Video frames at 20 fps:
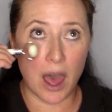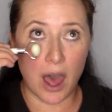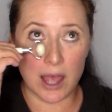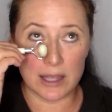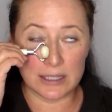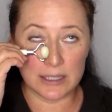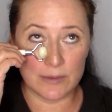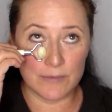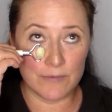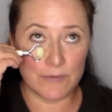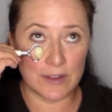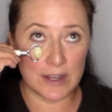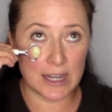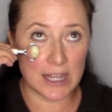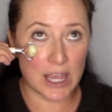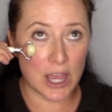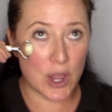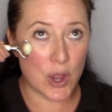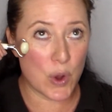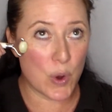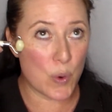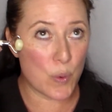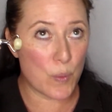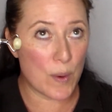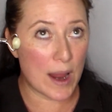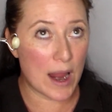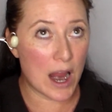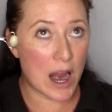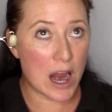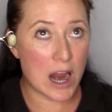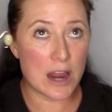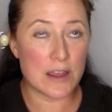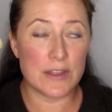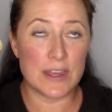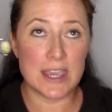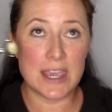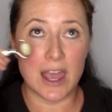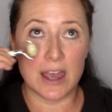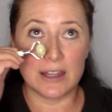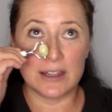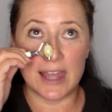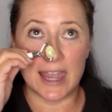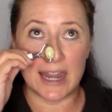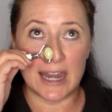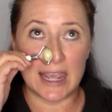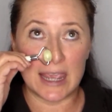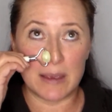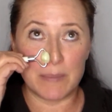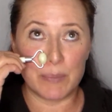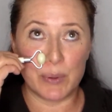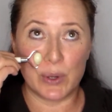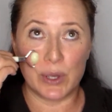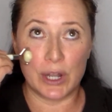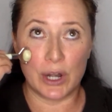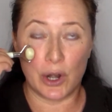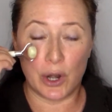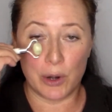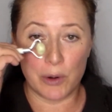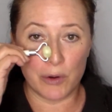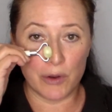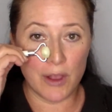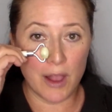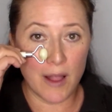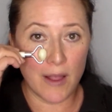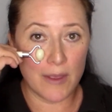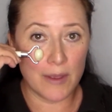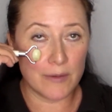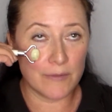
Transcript: awesome video where the young lady put her